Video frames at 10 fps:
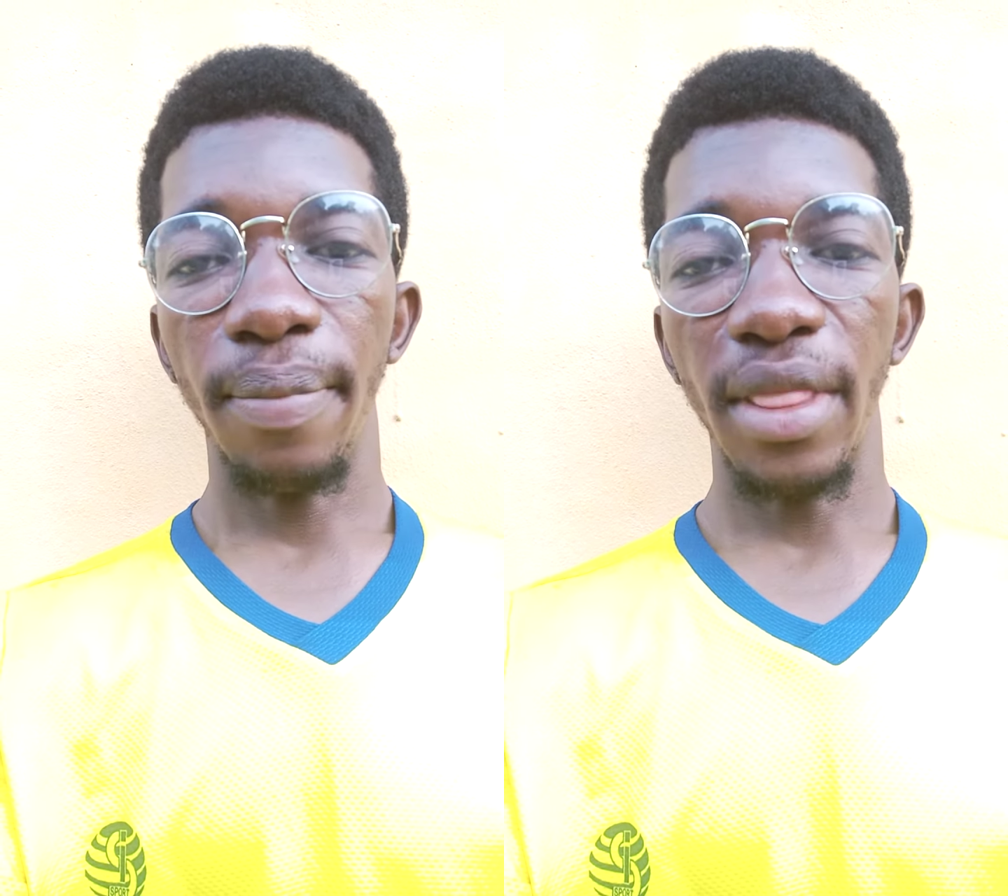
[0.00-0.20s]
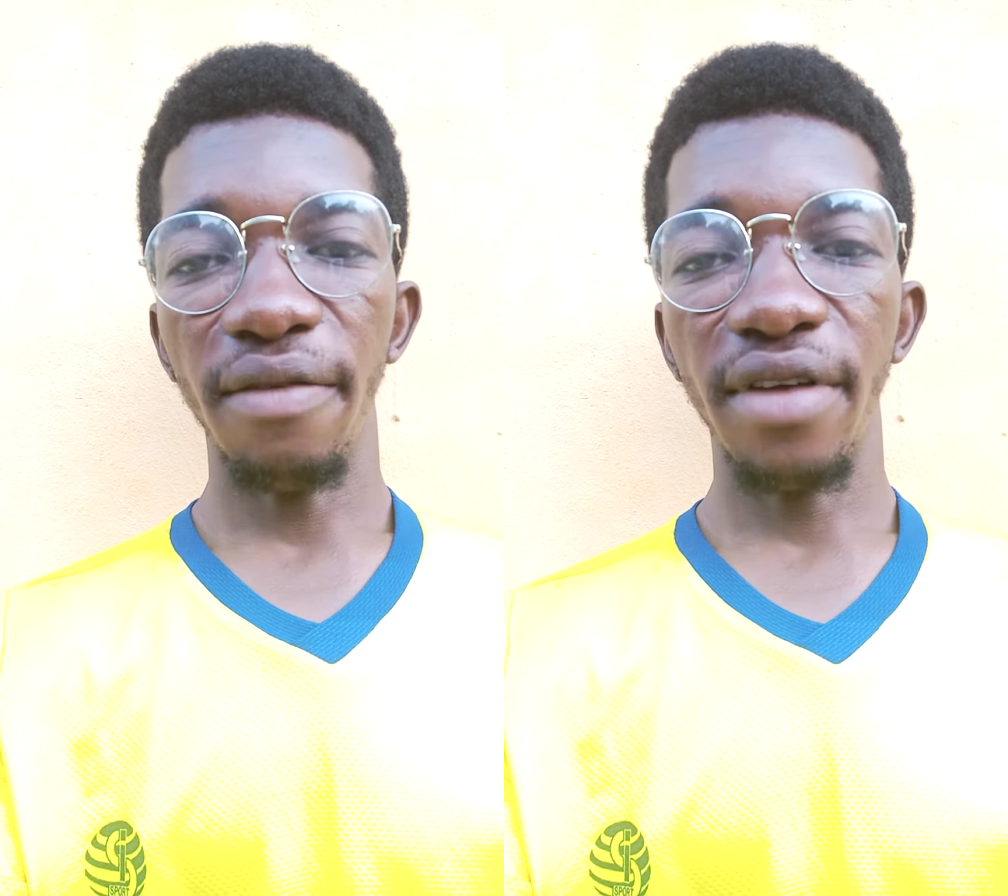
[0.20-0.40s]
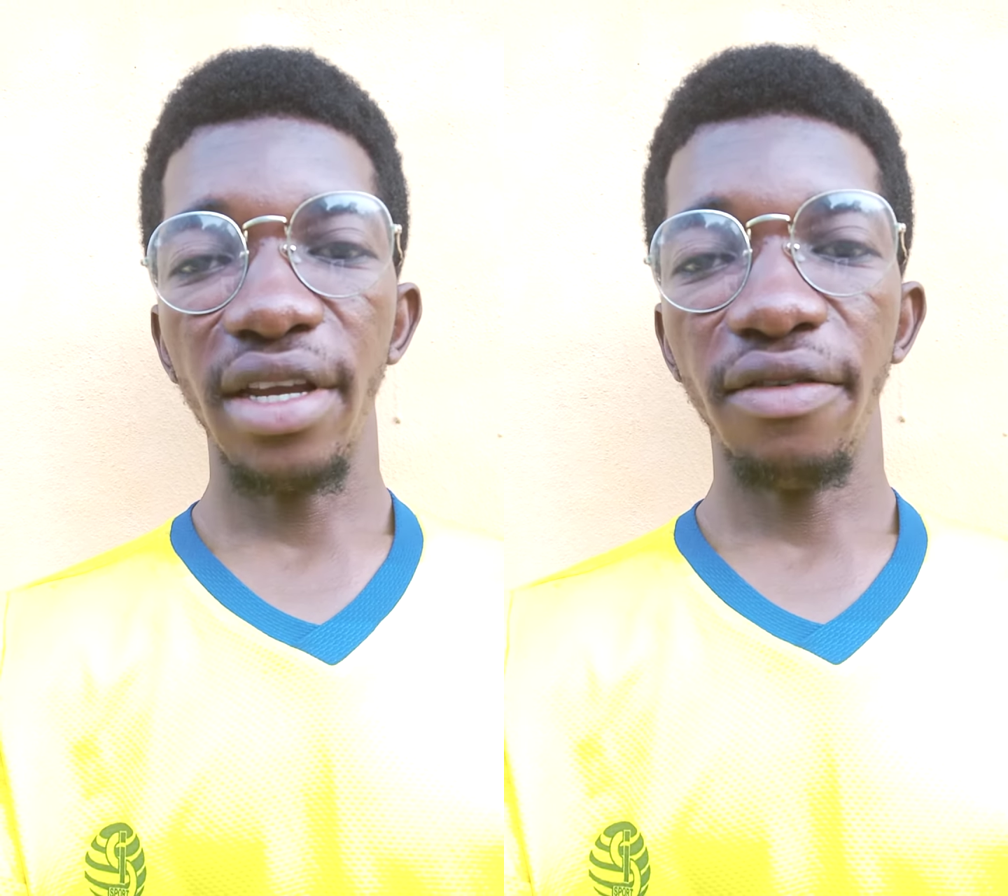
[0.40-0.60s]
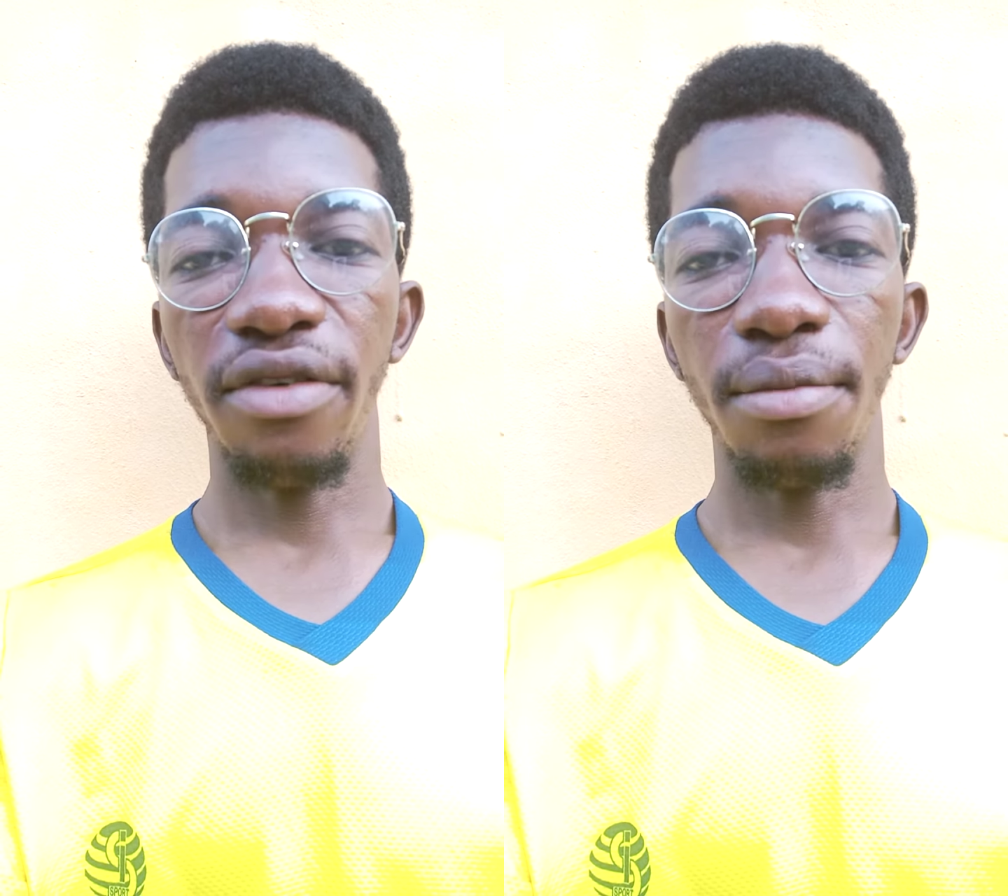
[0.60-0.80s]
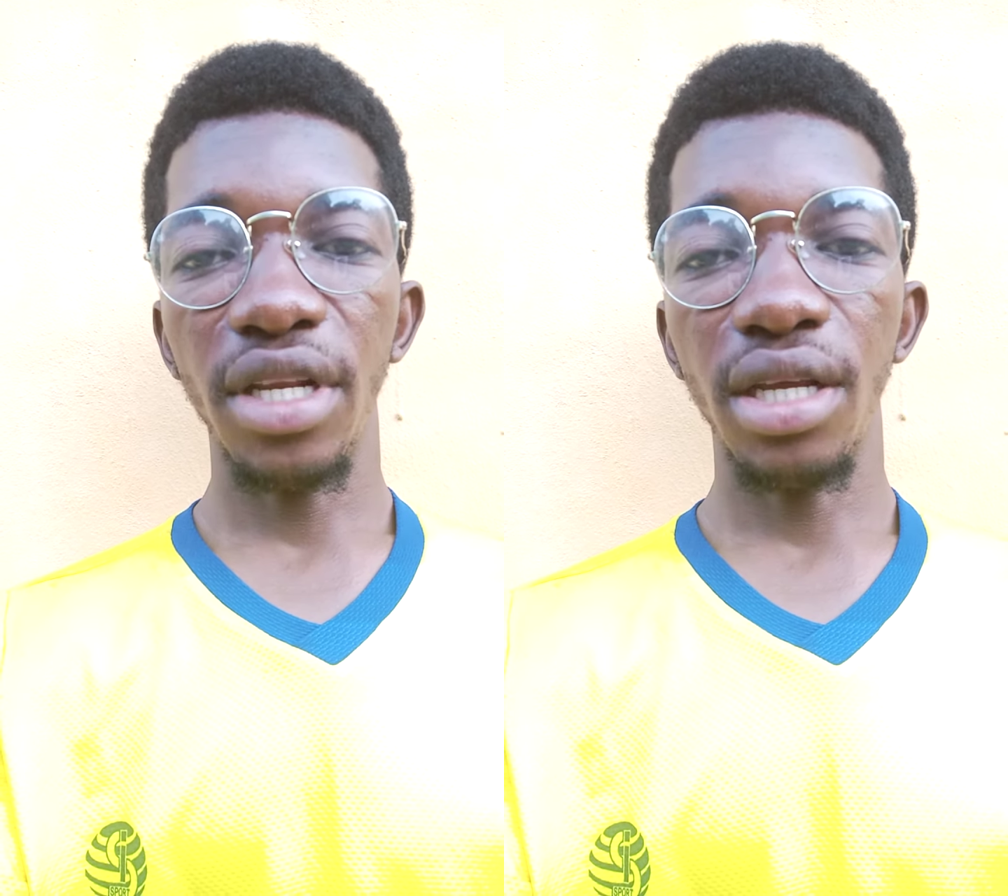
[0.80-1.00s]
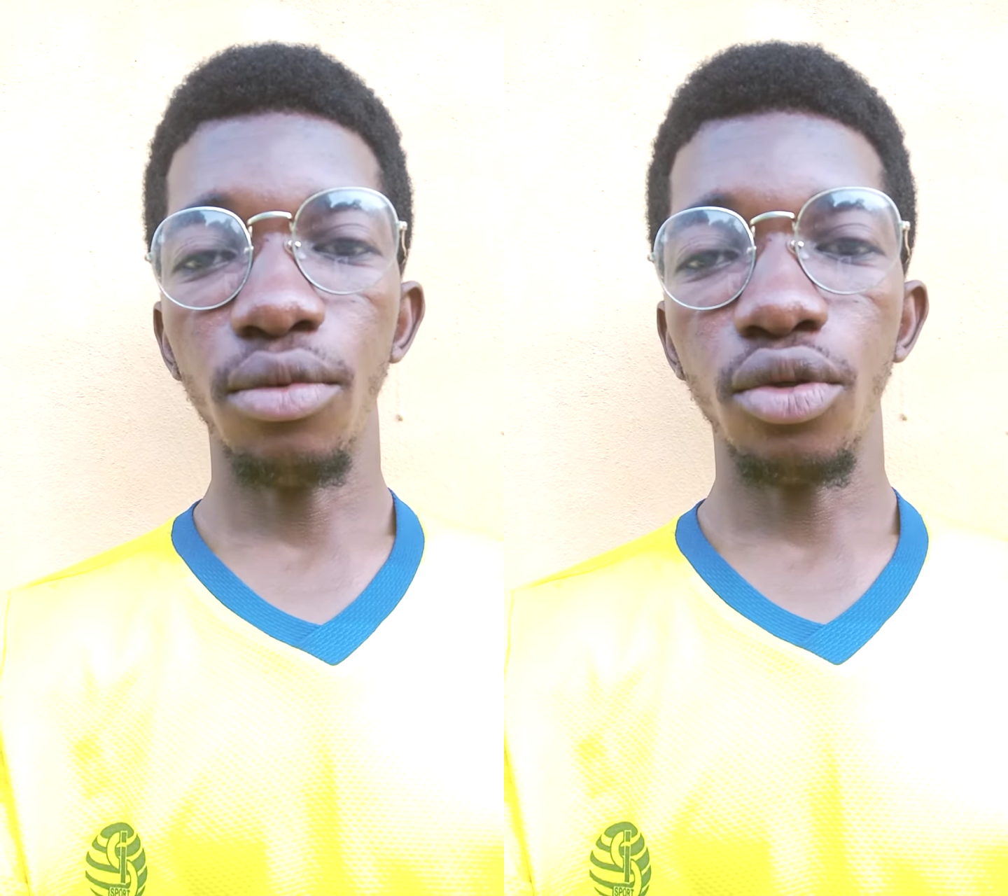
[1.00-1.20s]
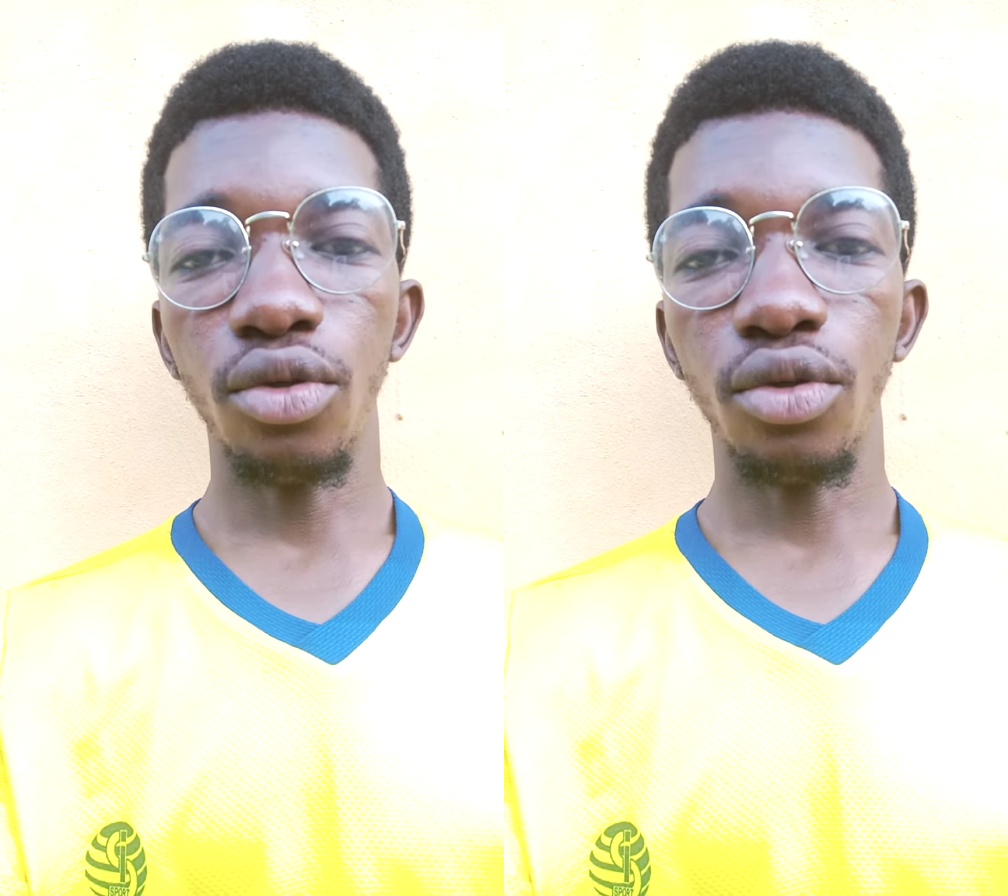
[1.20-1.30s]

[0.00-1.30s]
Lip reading: a very formidable